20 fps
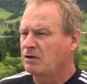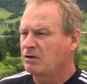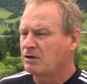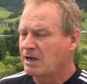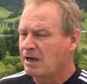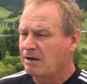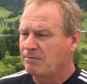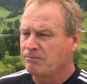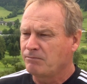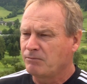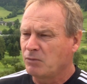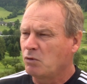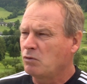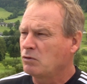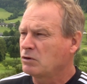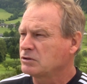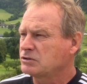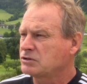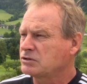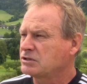come
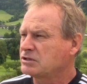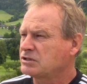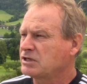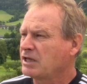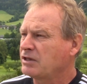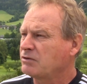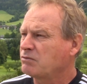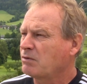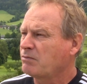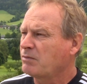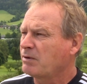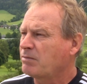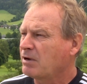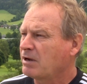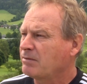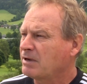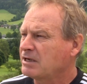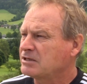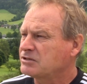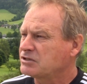August the 10th when we
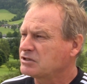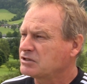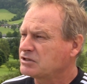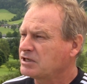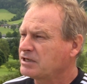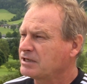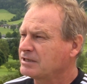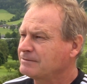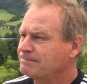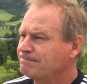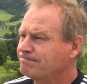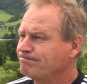play Manchester City.